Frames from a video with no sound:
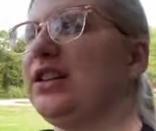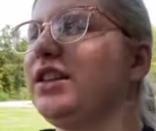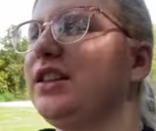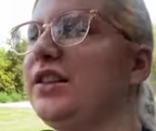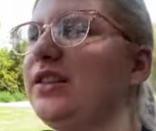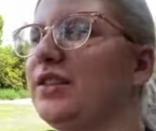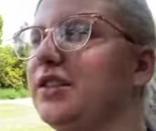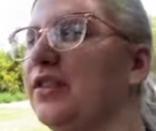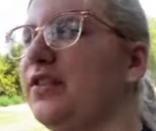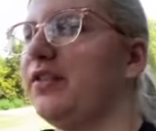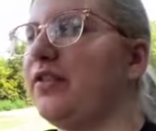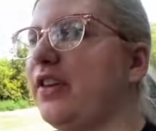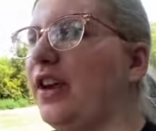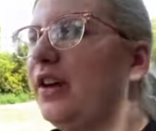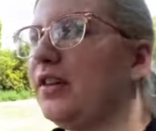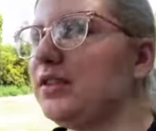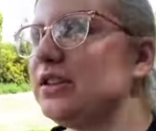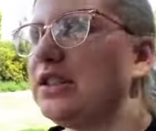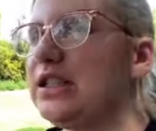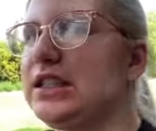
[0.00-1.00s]
There's
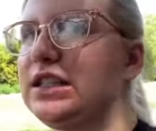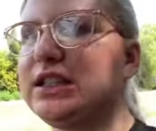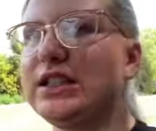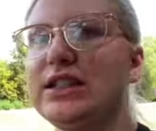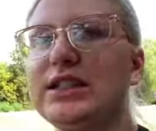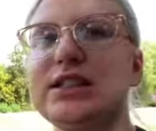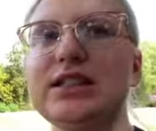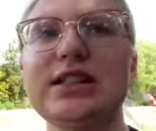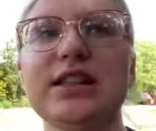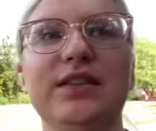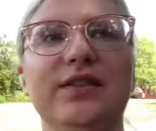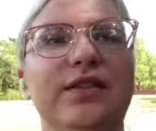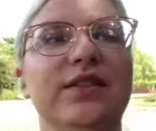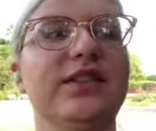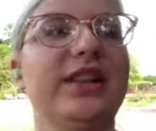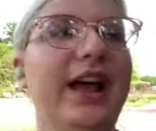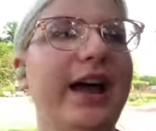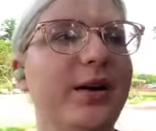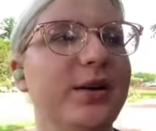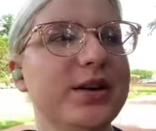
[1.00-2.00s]
fountains and
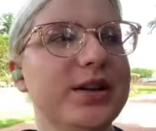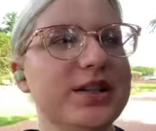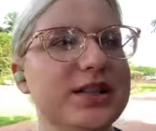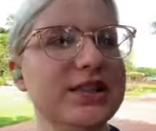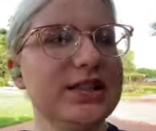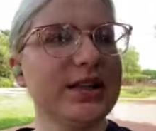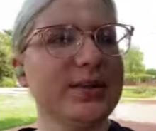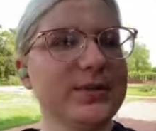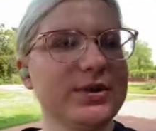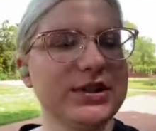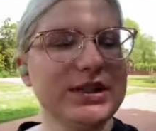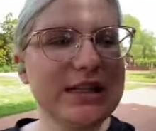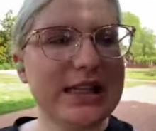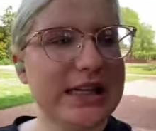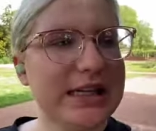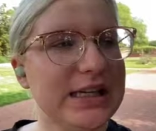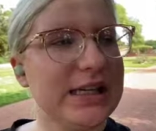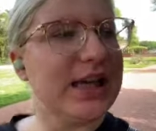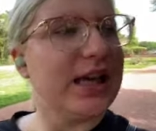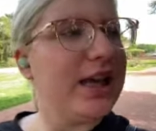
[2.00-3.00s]
flowers, and I'm just
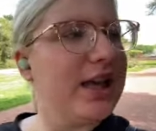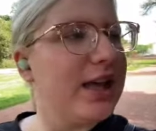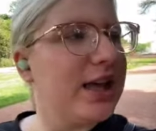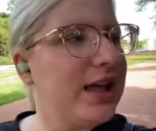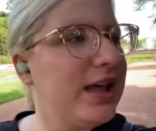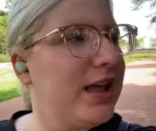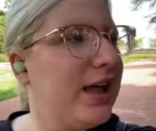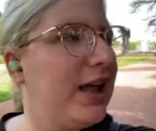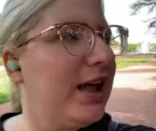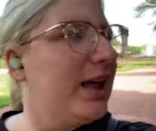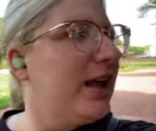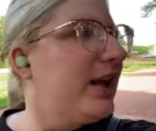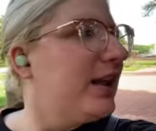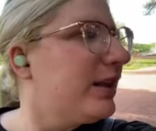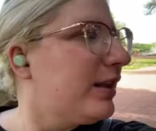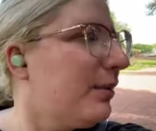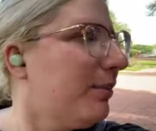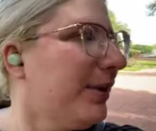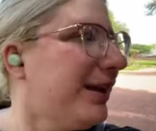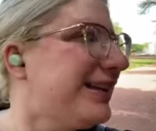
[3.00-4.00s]
like,
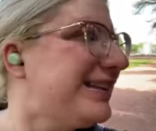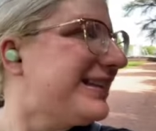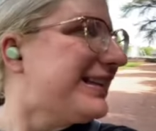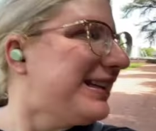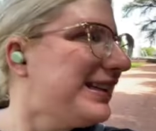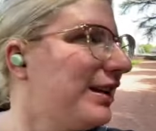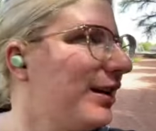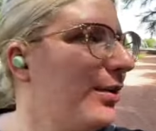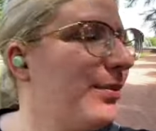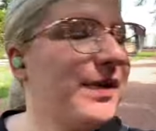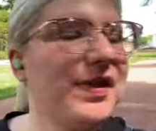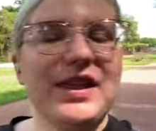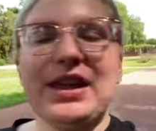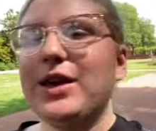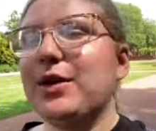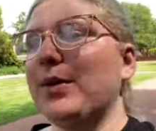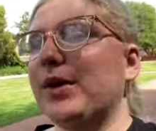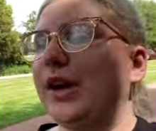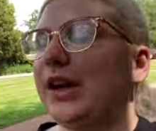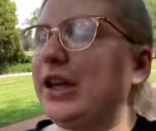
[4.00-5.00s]
it's amazing. But the
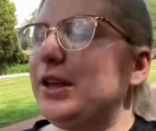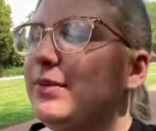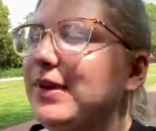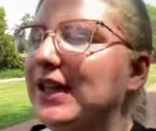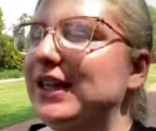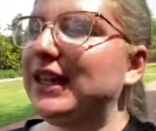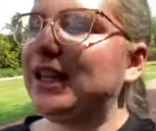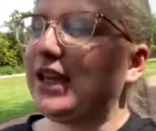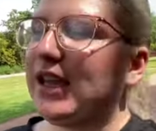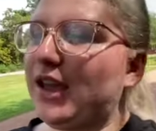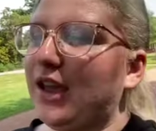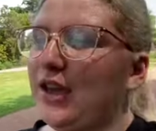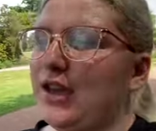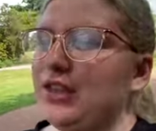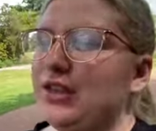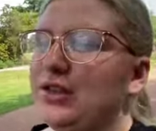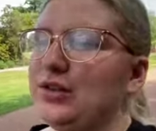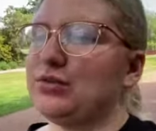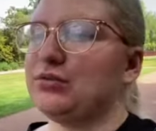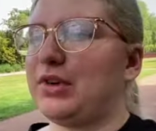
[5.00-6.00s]
aquarium had like
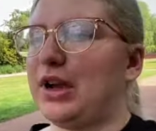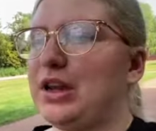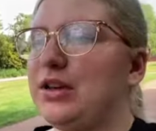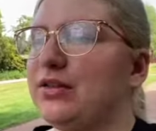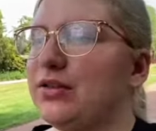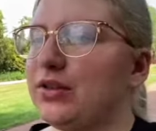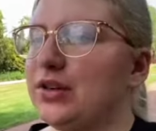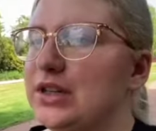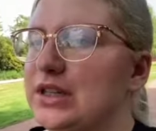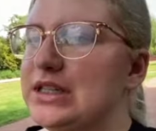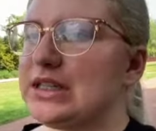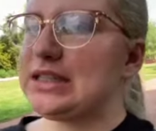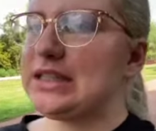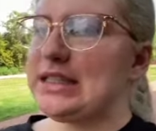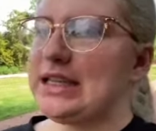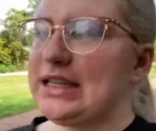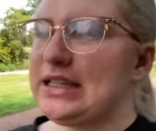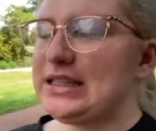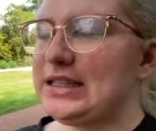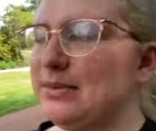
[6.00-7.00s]
this
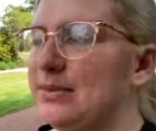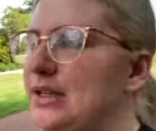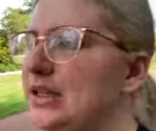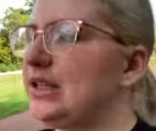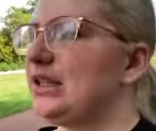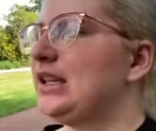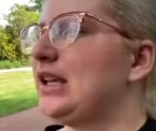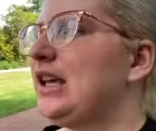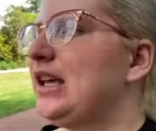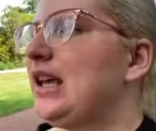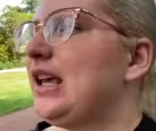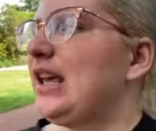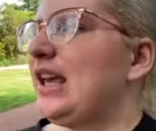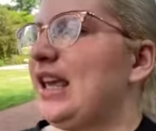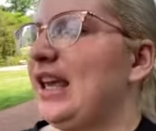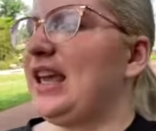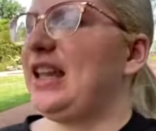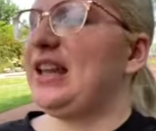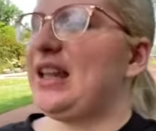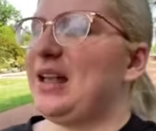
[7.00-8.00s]
rainforest exhibit,
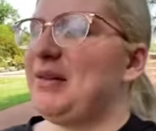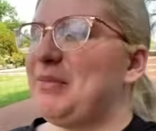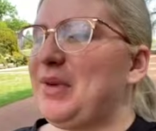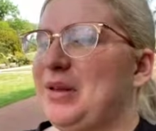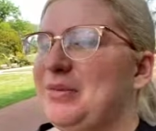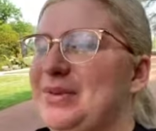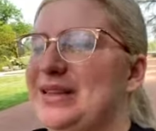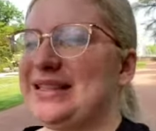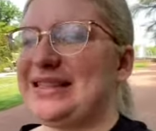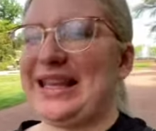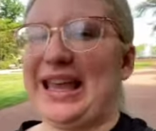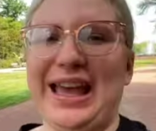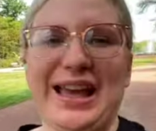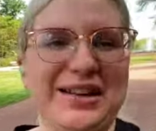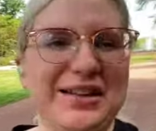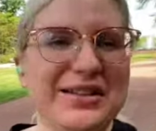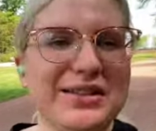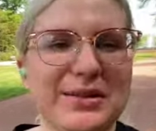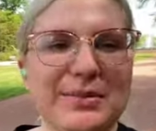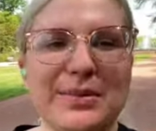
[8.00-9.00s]
and it made me sad
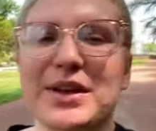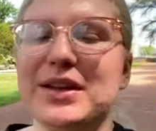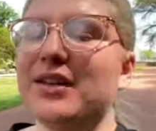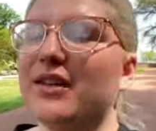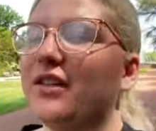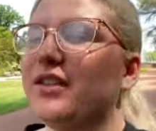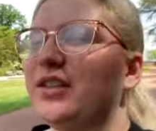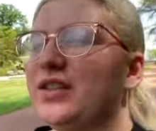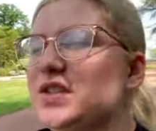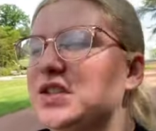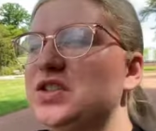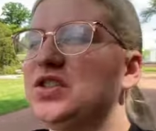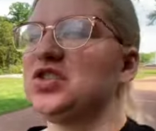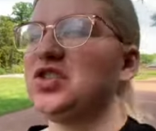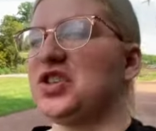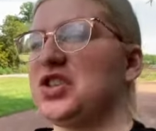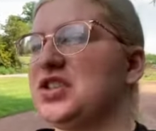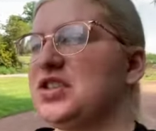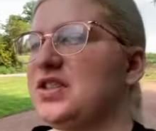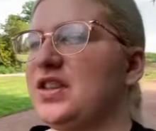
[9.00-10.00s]
because I'm like, oh, this is
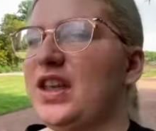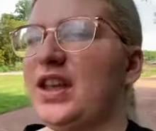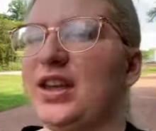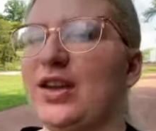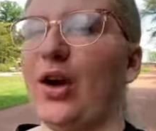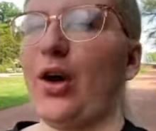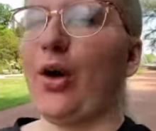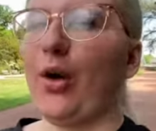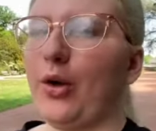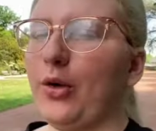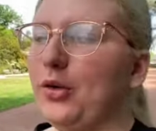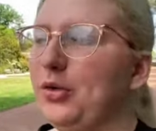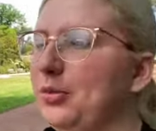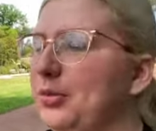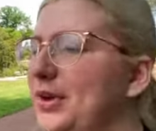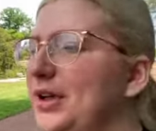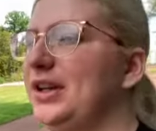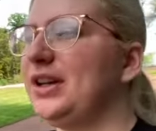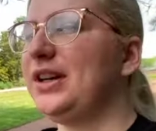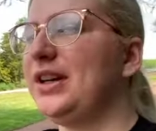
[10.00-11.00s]
just like
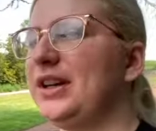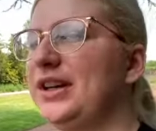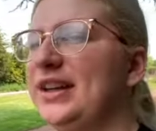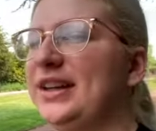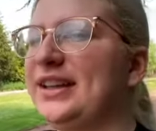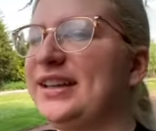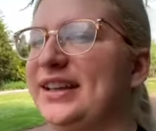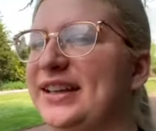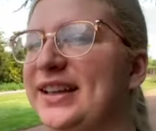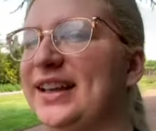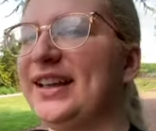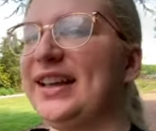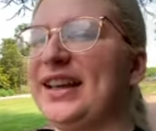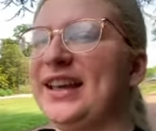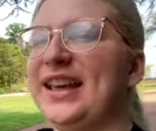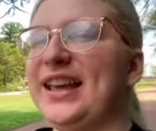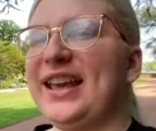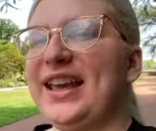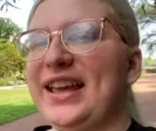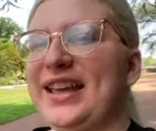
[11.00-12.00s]
home.
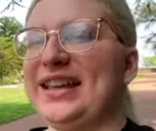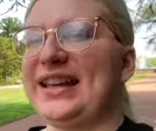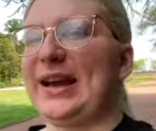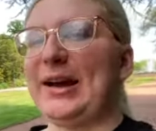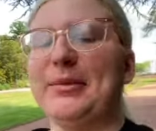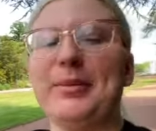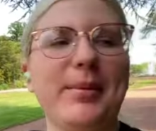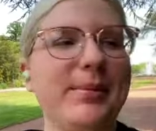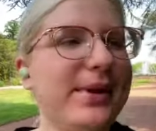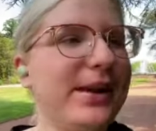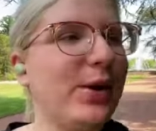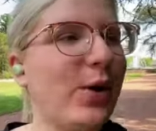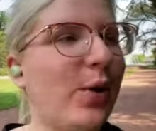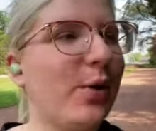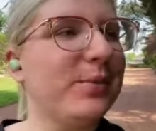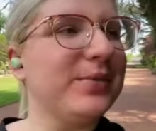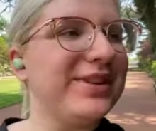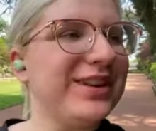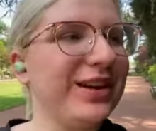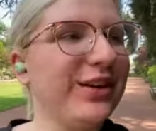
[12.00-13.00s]
And now I'm a bit
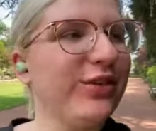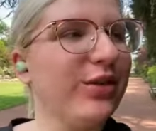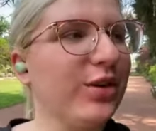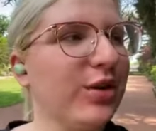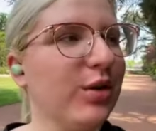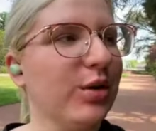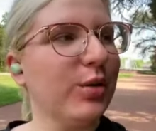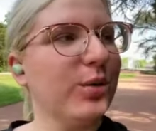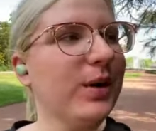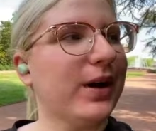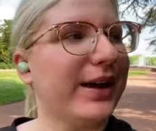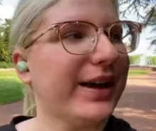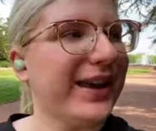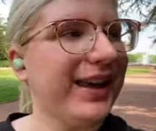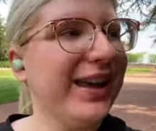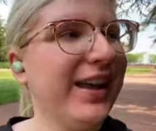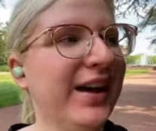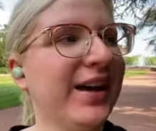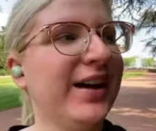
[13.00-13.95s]
homesick for Hawaii.